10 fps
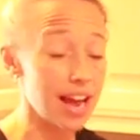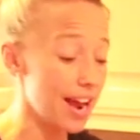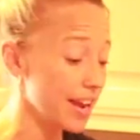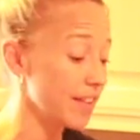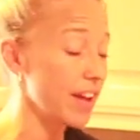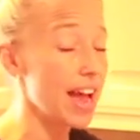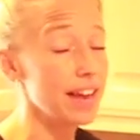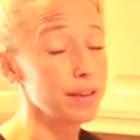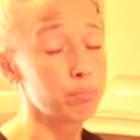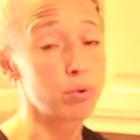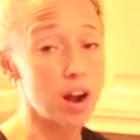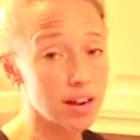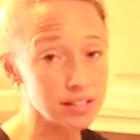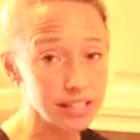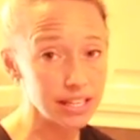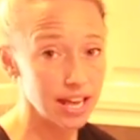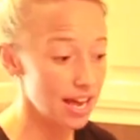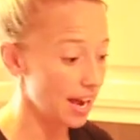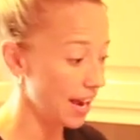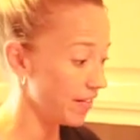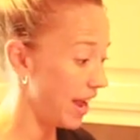I have added broccoli, I've